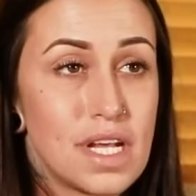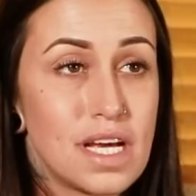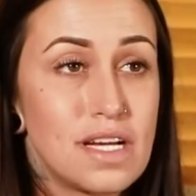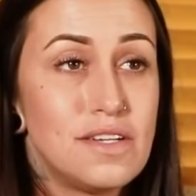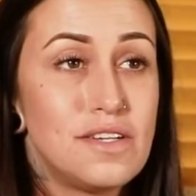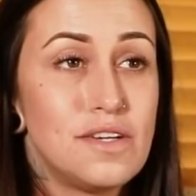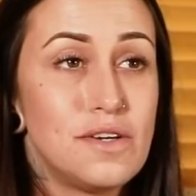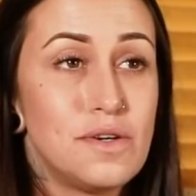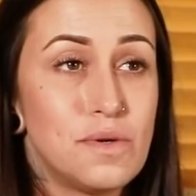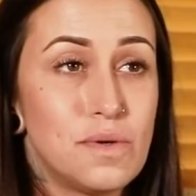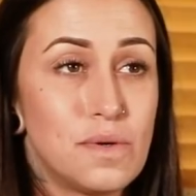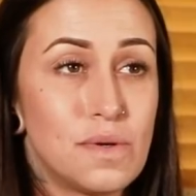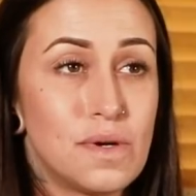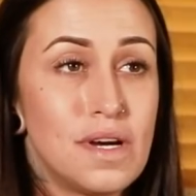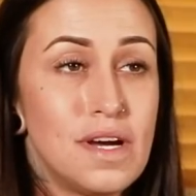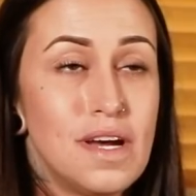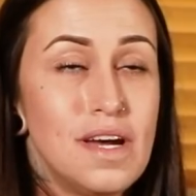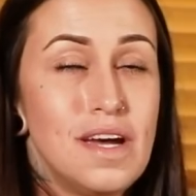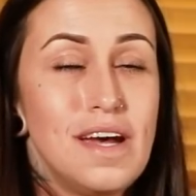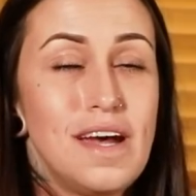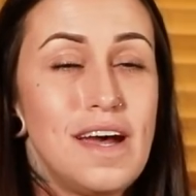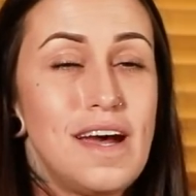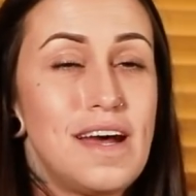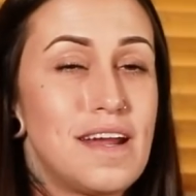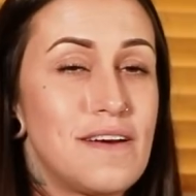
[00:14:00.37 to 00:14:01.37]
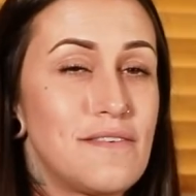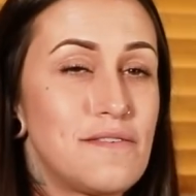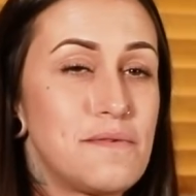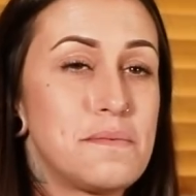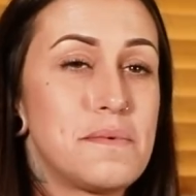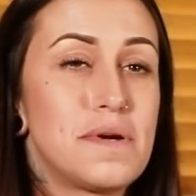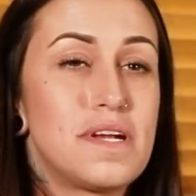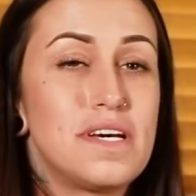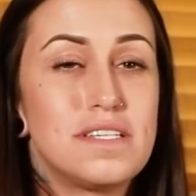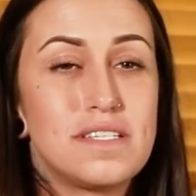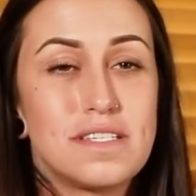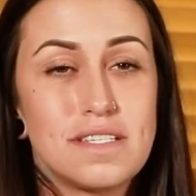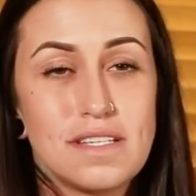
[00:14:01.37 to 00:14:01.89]
They do, and
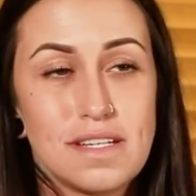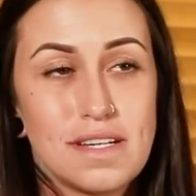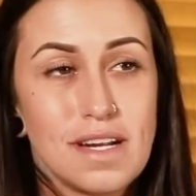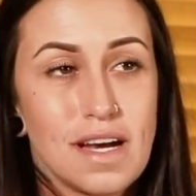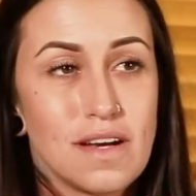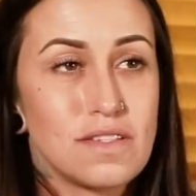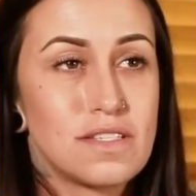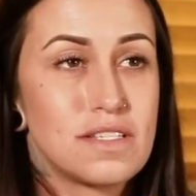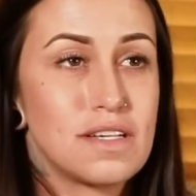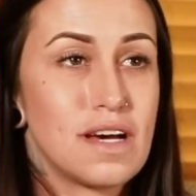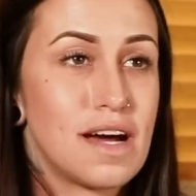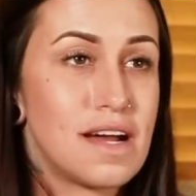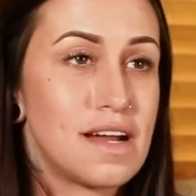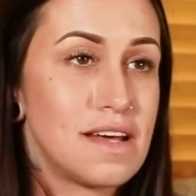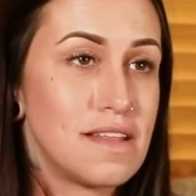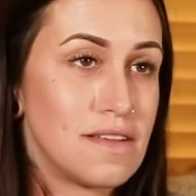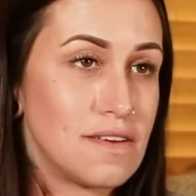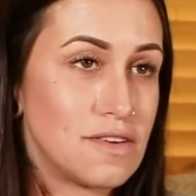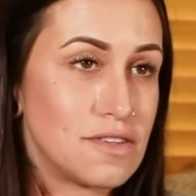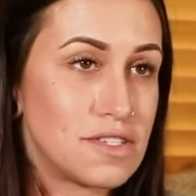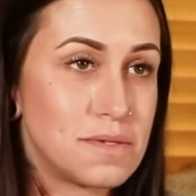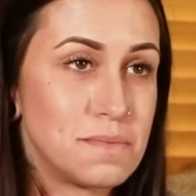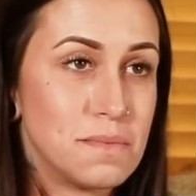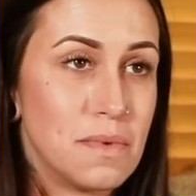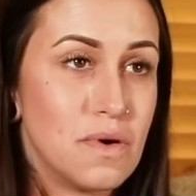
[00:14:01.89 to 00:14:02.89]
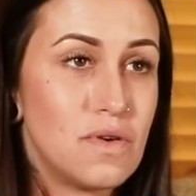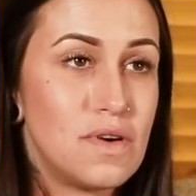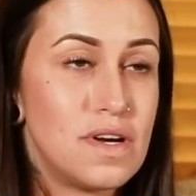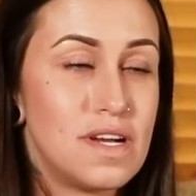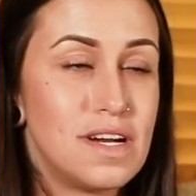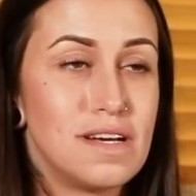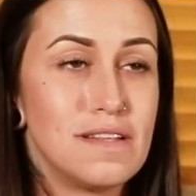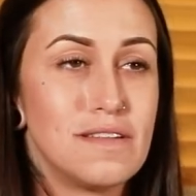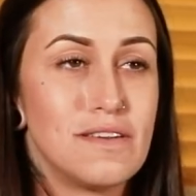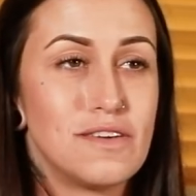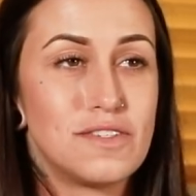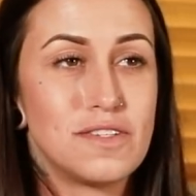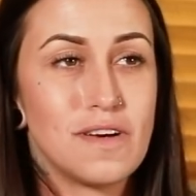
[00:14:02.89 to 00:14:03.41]
everybody's sitting outside and they're
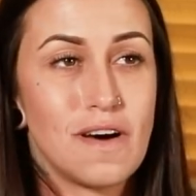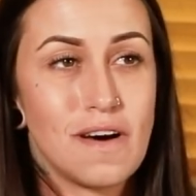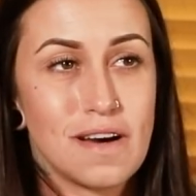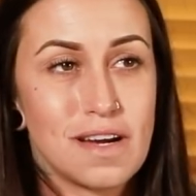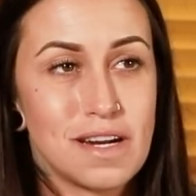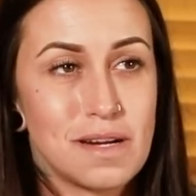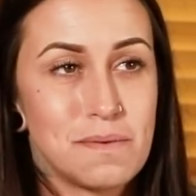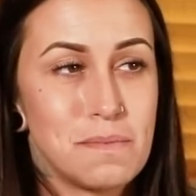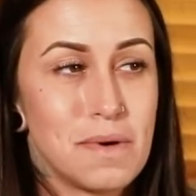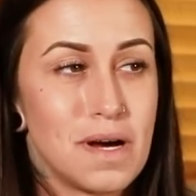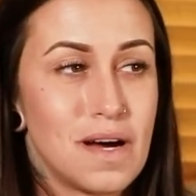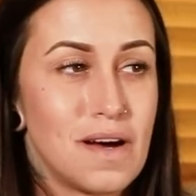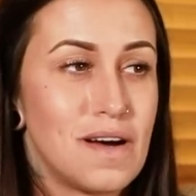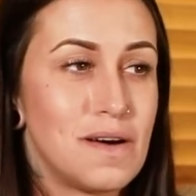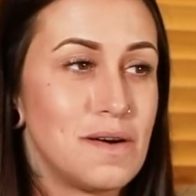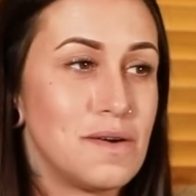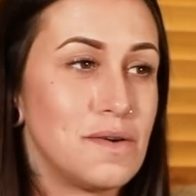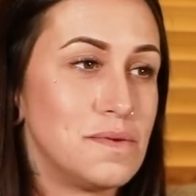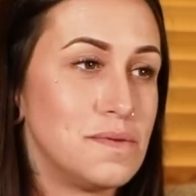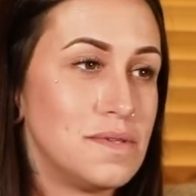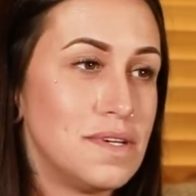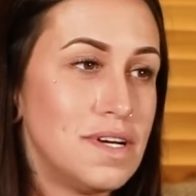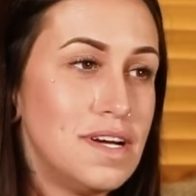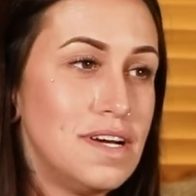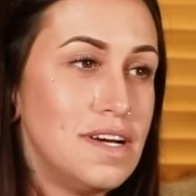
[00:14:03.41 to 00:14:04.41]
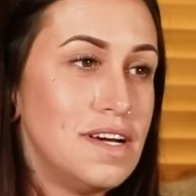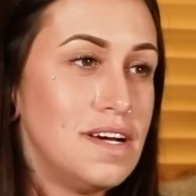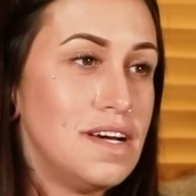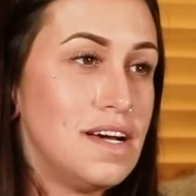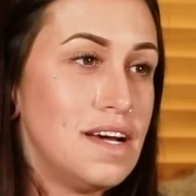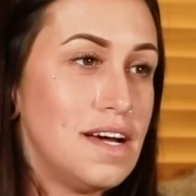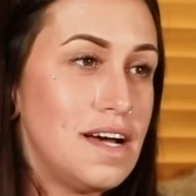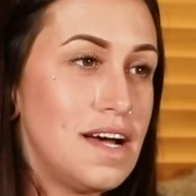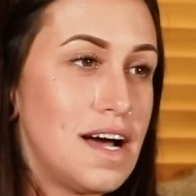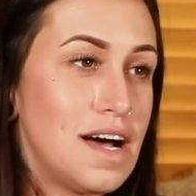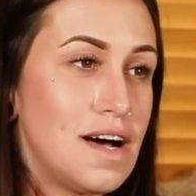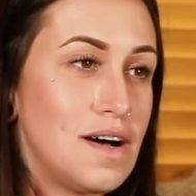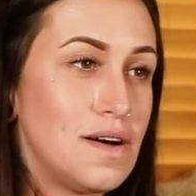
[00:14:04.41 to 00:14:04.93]
smoking and they're talking about how
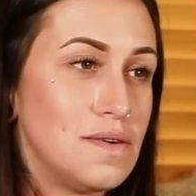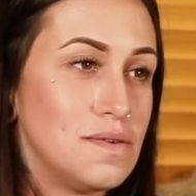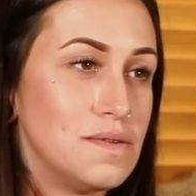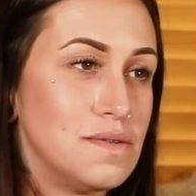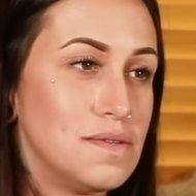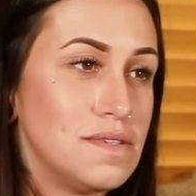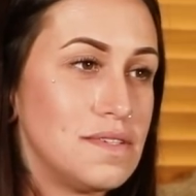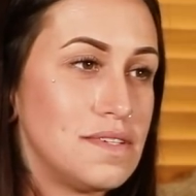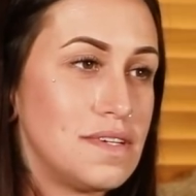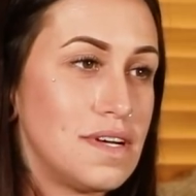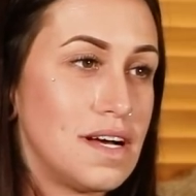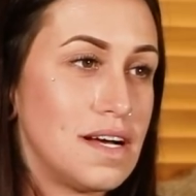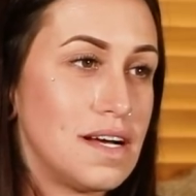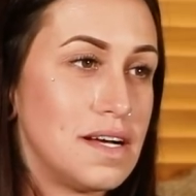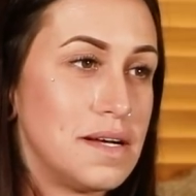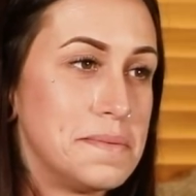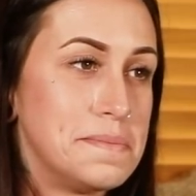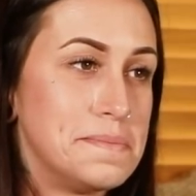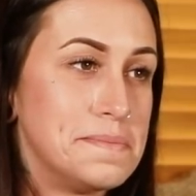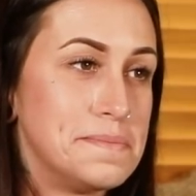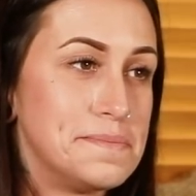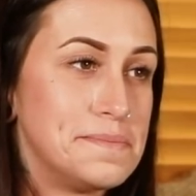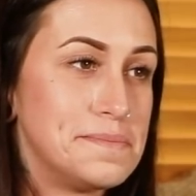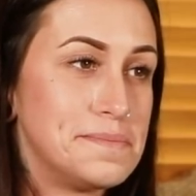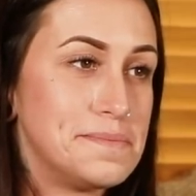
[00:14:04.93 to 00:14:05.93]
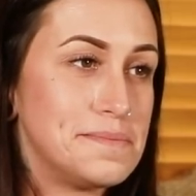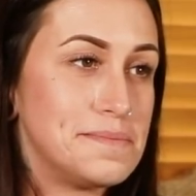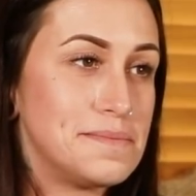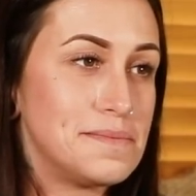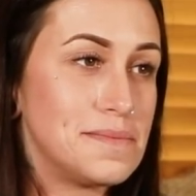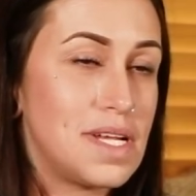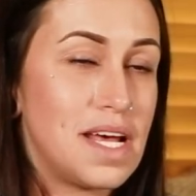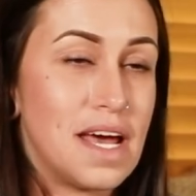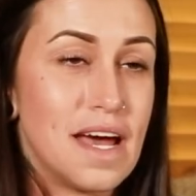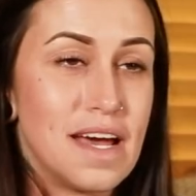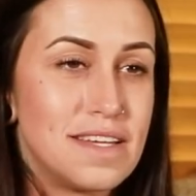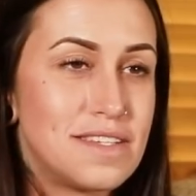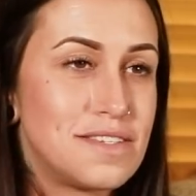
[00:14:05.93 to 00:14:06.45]
how um,
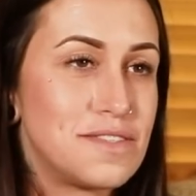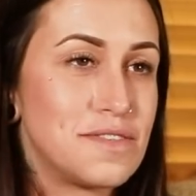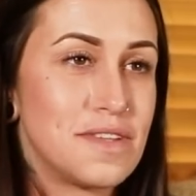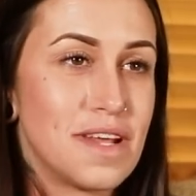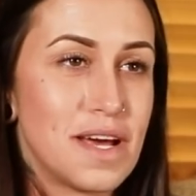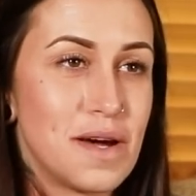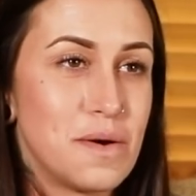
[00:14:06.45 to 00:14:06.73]
gangster